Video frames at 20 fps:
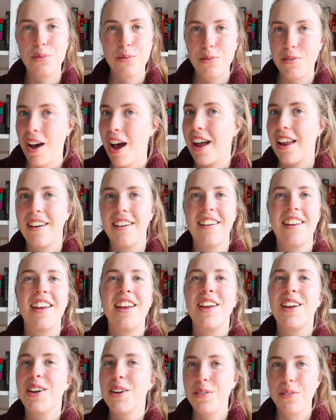fun
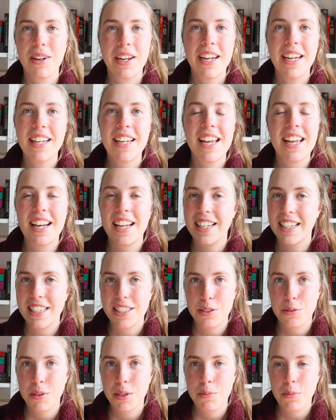read, and I need
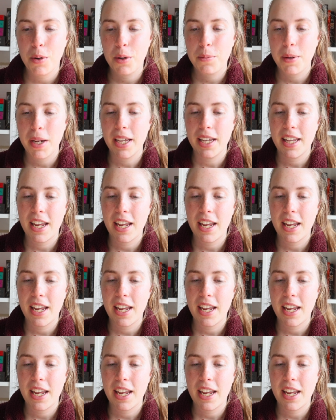to read more by